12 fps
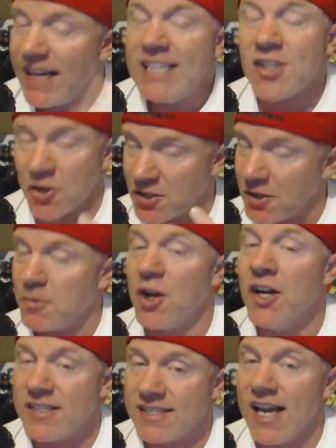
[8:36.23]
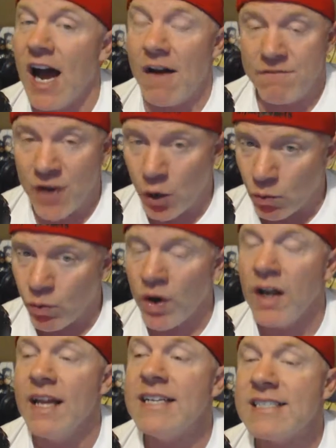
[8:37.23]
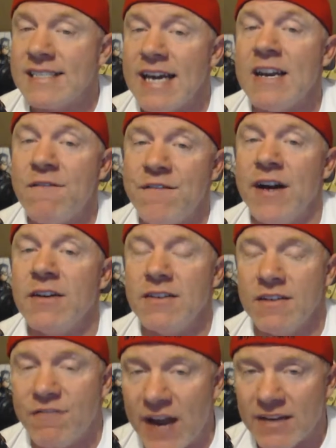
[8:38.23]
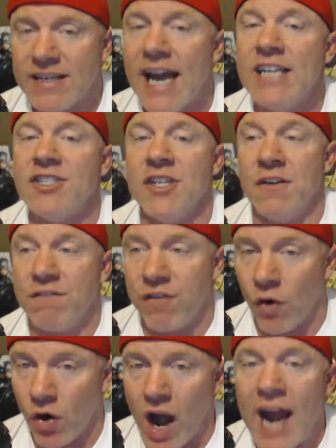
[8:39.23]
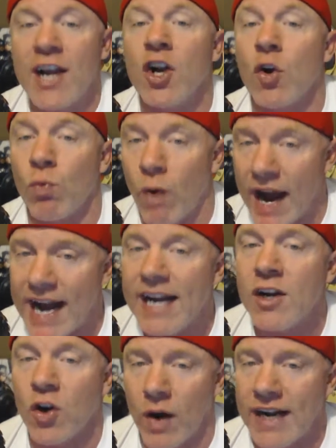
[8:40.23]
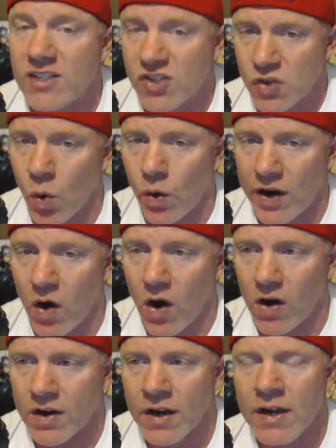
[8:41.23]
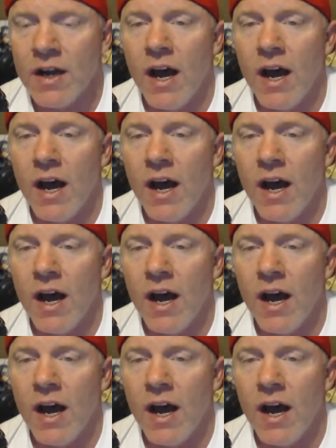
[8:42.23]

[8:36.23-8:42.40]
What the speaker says: these are some good stuff. They're really setting a foundation for a great, great story arc.